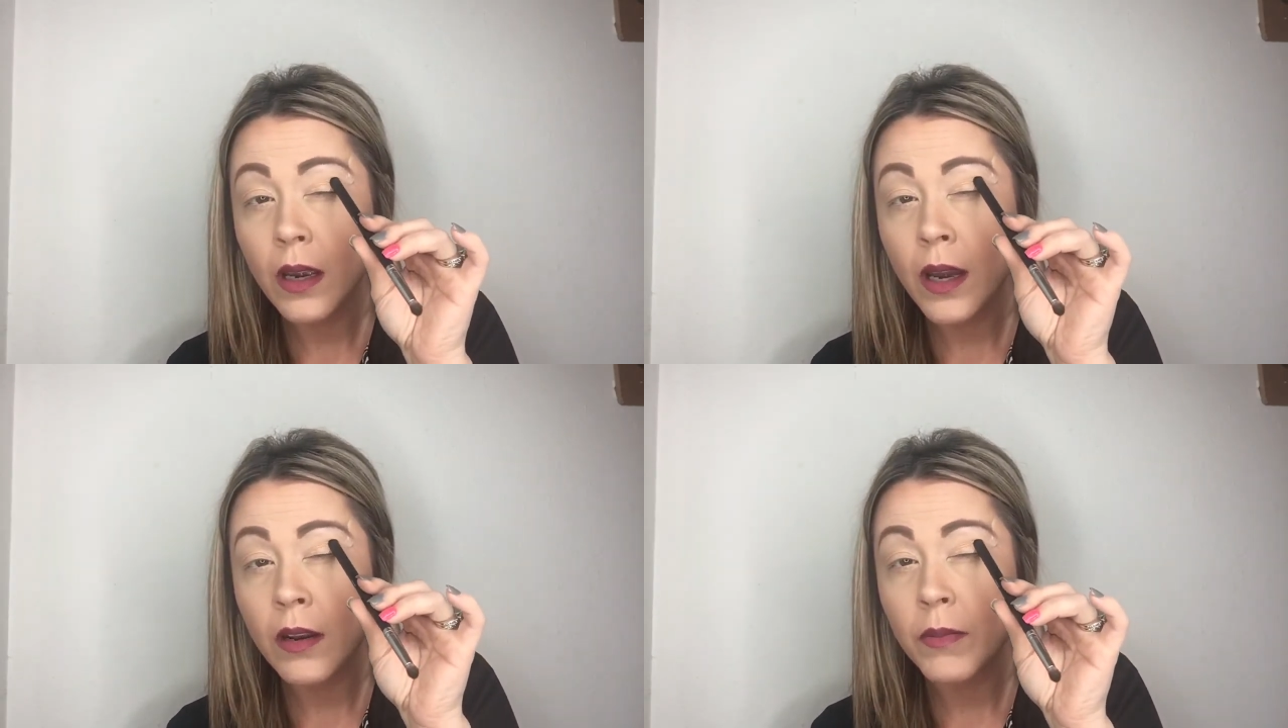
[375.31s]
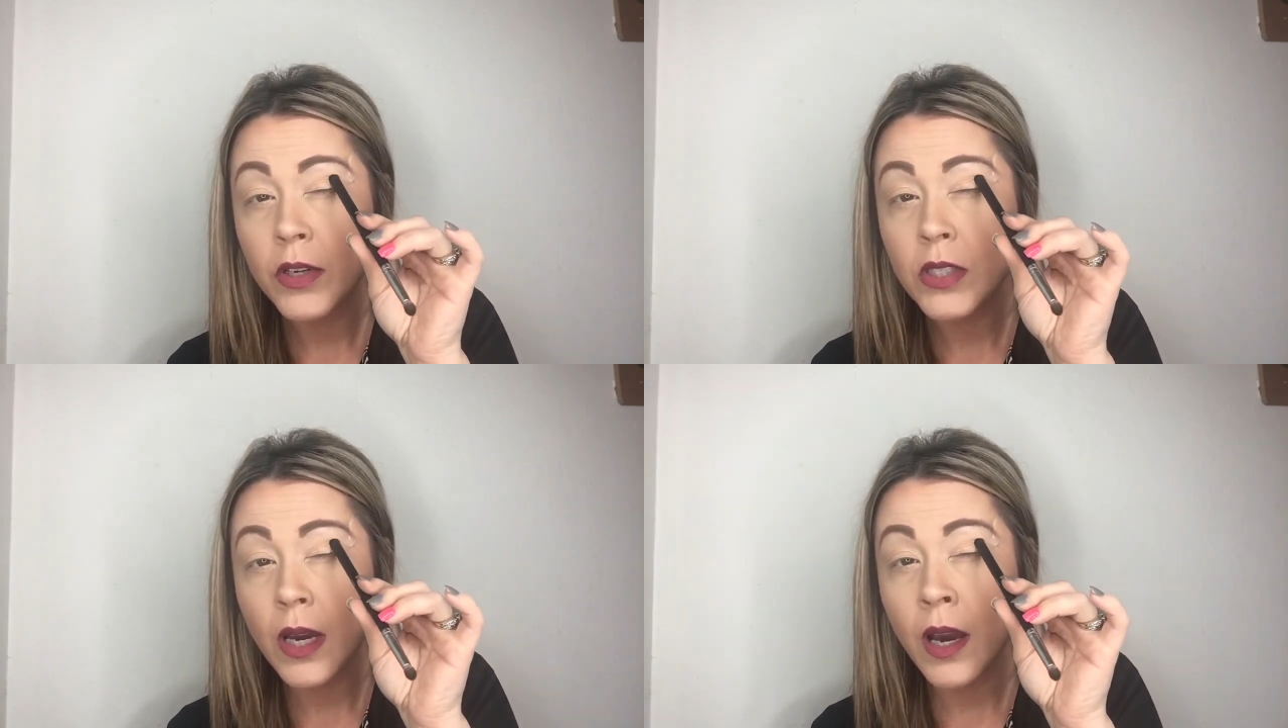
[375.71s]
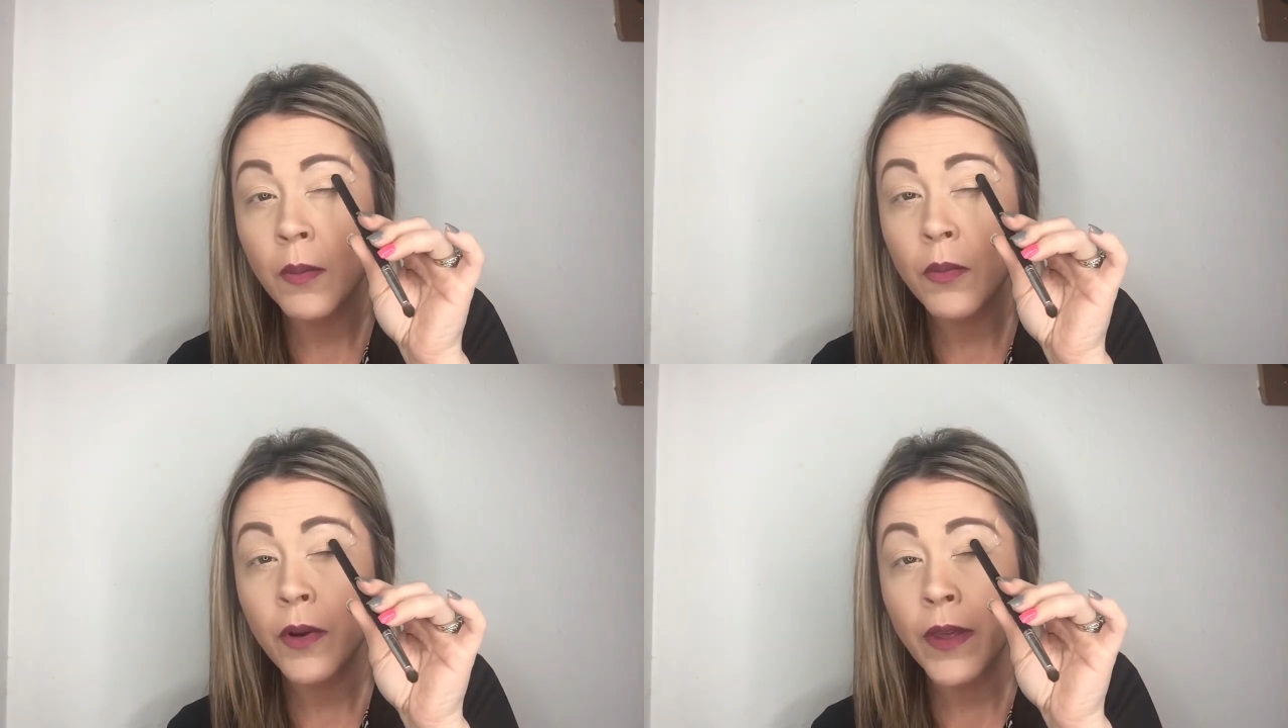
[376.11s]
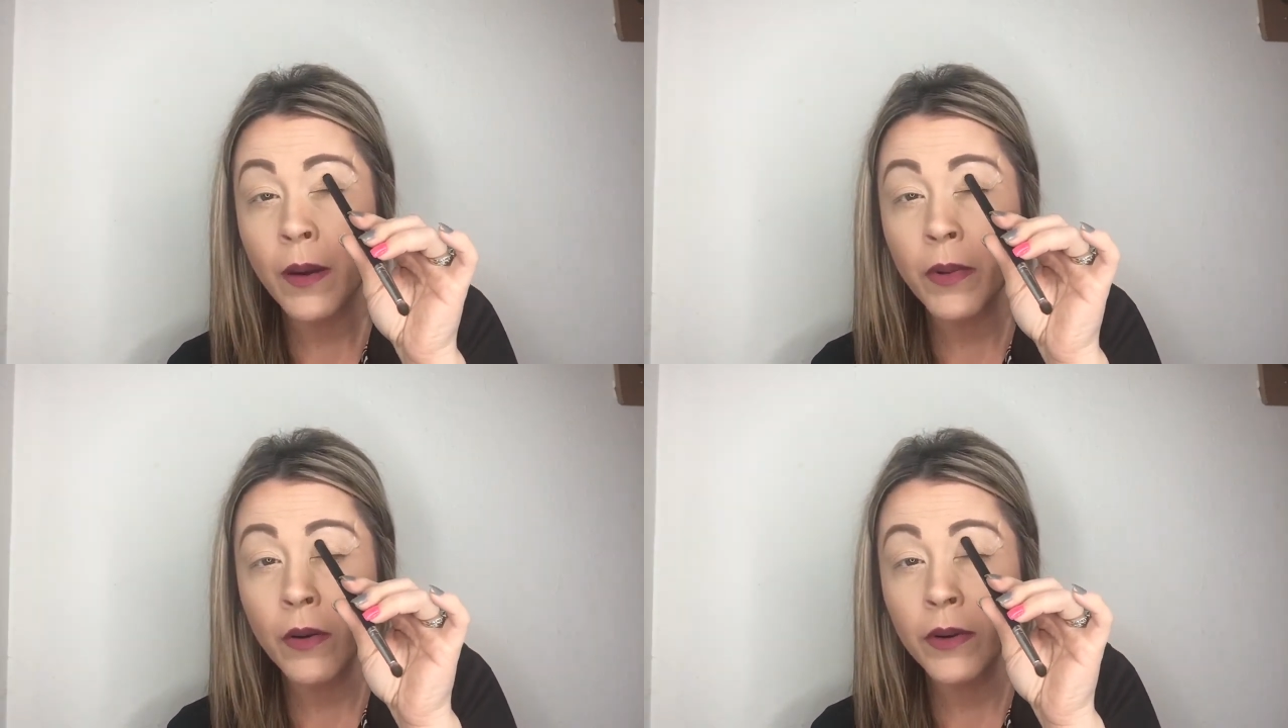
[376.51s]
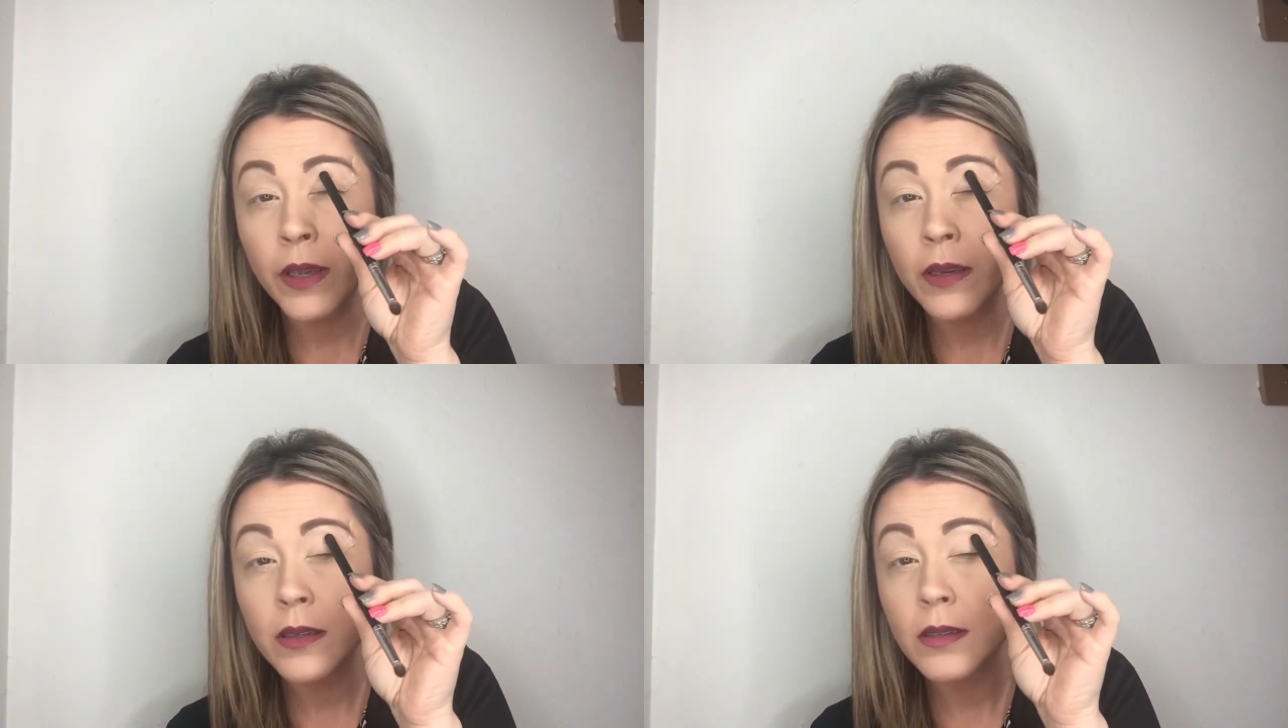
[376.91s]
kind of push up where that bone
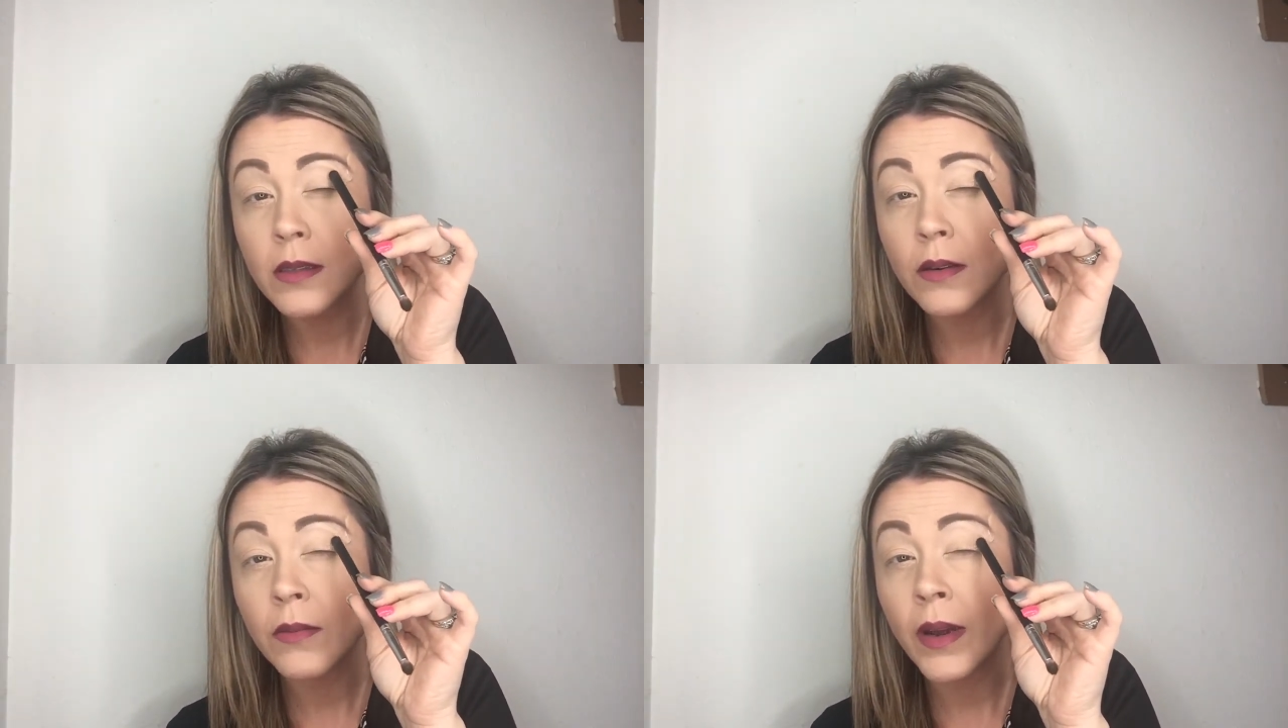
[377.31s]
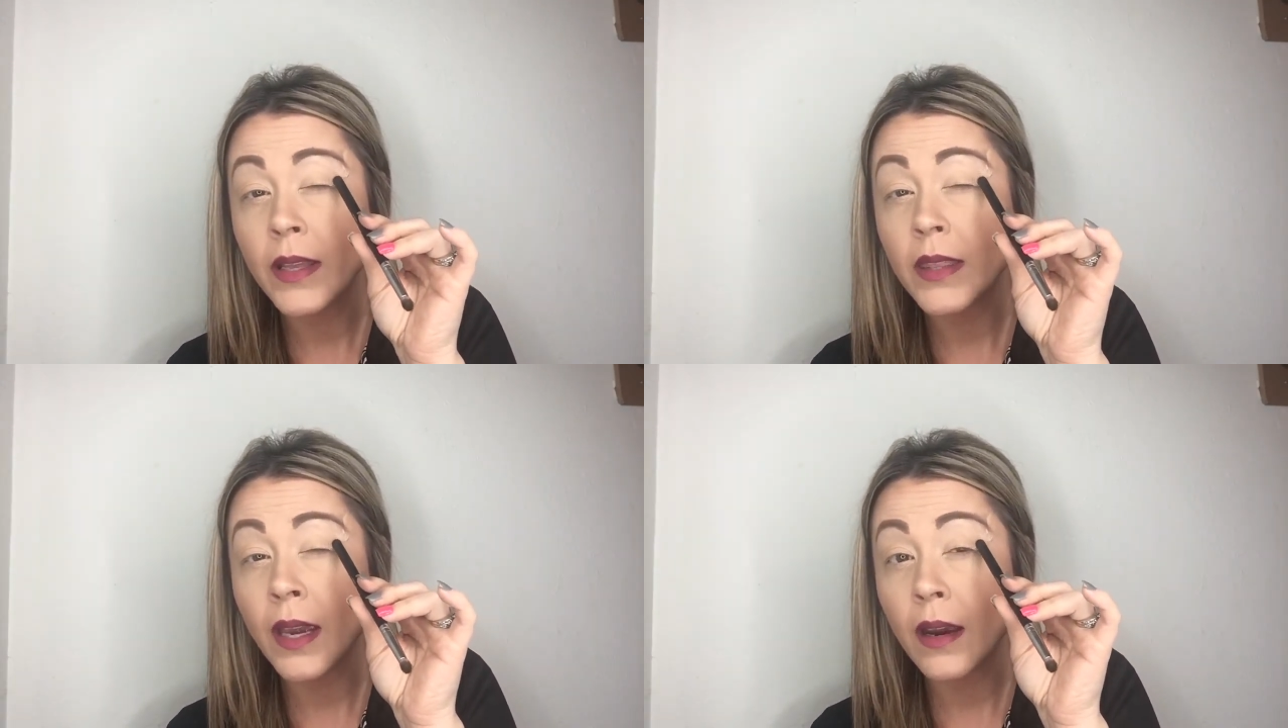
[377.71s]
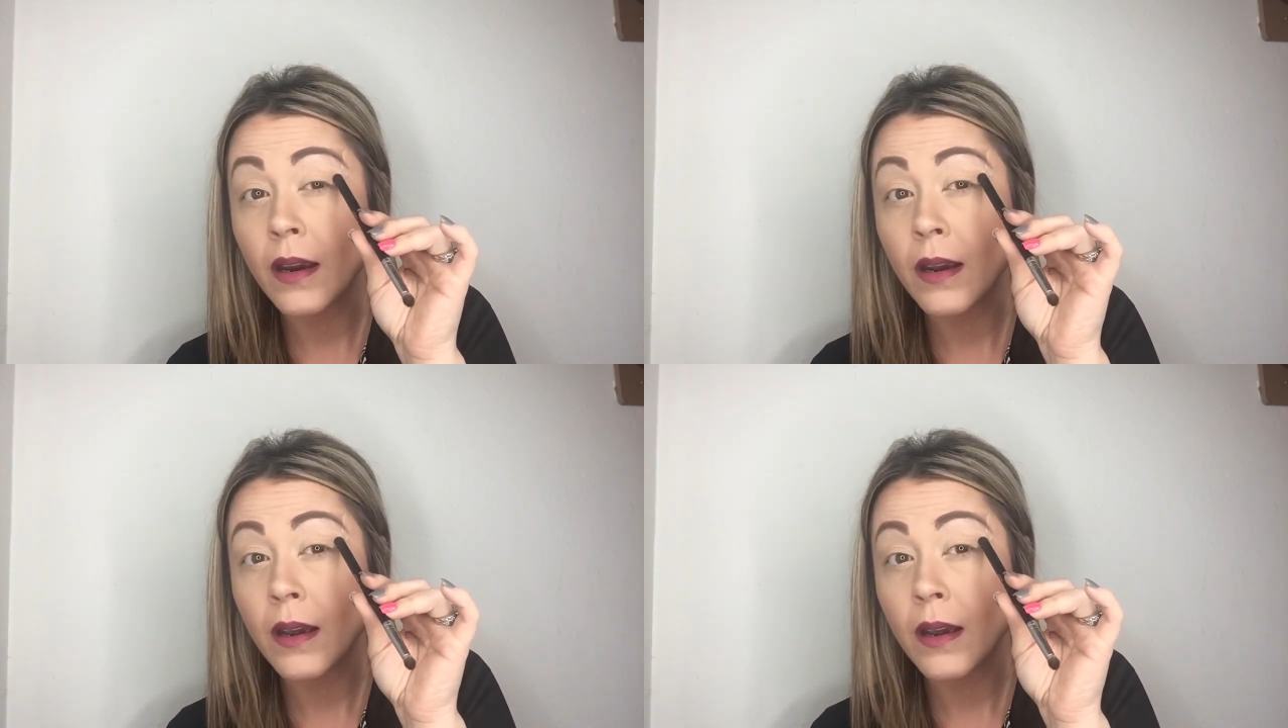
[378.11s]
is, right there.